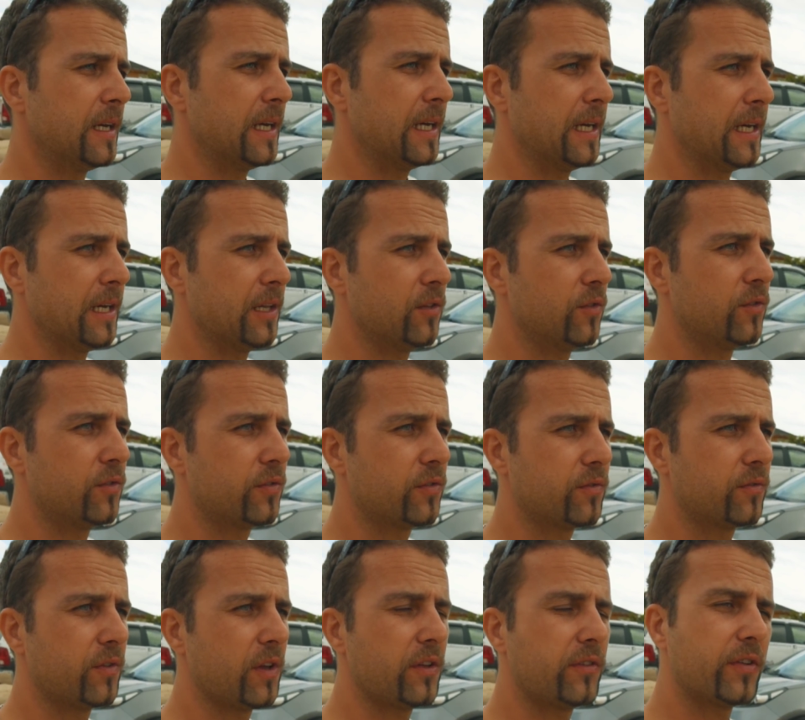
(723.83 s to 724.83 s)
And
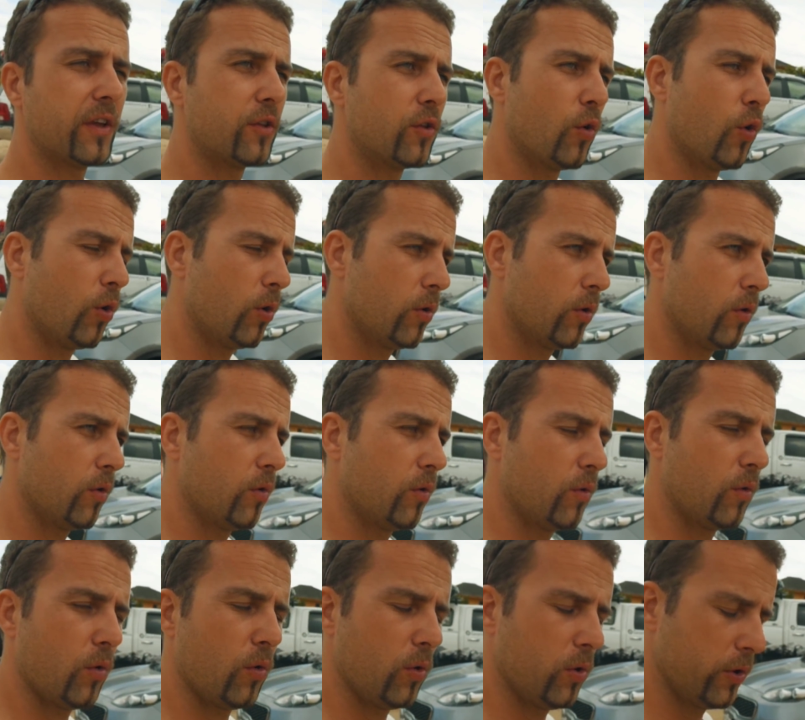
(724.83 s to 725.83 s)
they said all
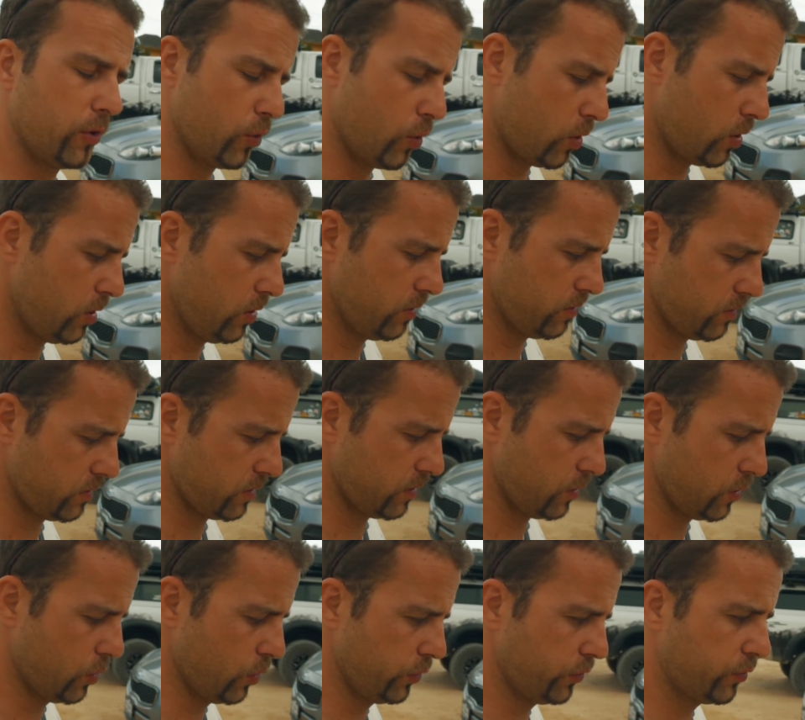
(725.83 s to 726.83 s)
in all,
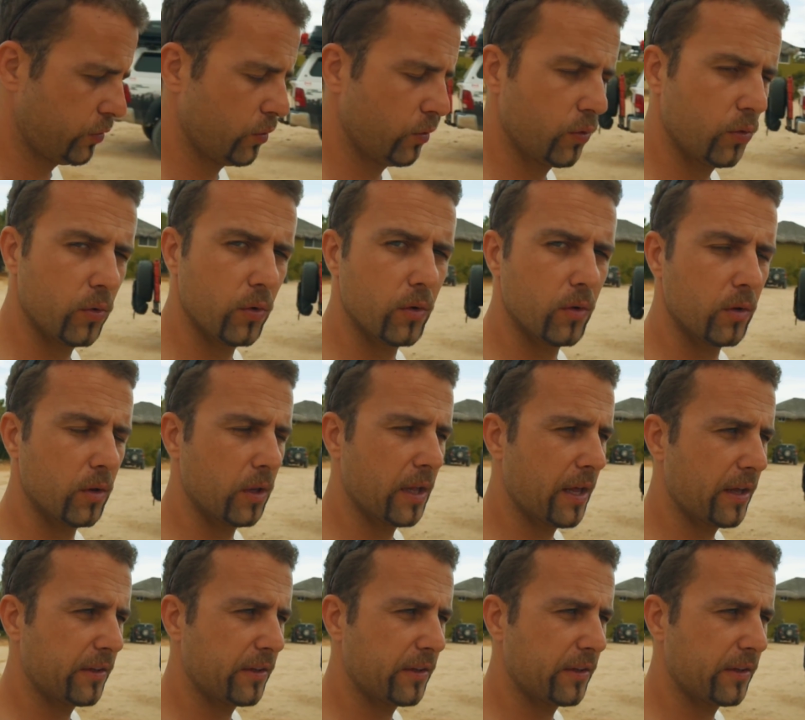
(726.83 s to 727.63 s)
go to